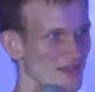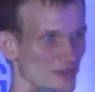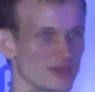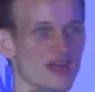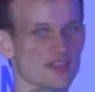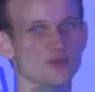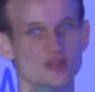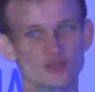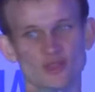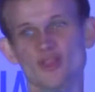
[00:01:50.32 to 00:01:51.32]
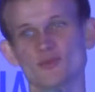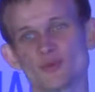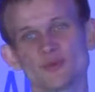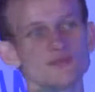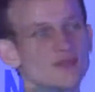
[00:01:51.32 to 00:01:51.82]
can ask questions.
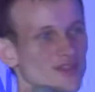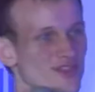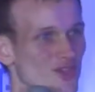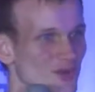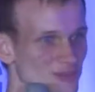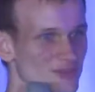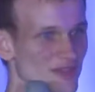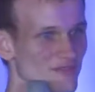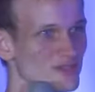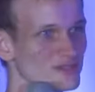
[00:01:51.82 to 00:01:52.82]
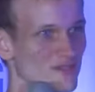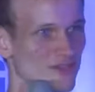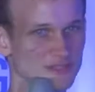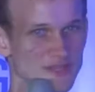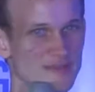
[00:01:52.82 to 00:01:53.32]
We're generally a fairly
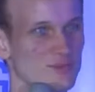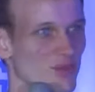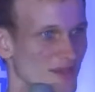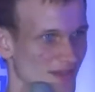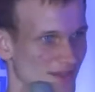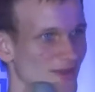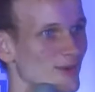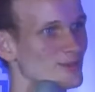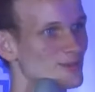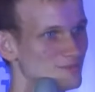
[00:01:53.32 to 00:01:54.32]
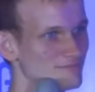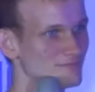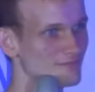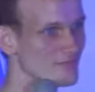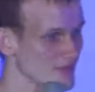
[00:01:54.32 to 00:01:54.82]
friendly community, I hope.
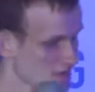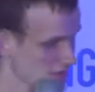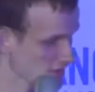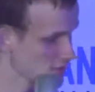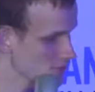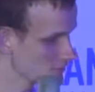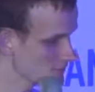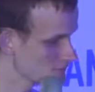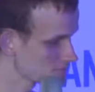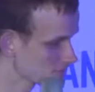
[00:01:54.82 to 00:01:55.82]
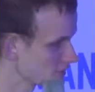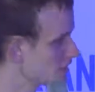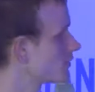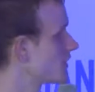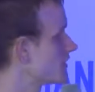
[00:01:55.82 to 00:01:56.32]
So
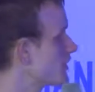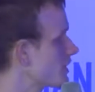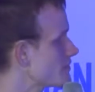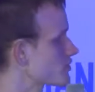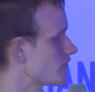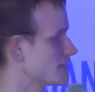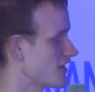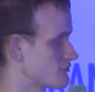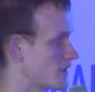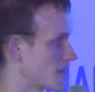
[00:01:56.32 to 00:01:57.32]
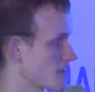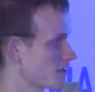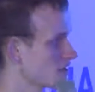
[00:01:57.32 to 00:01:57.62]
anyway, Ethereum in 25 minutes.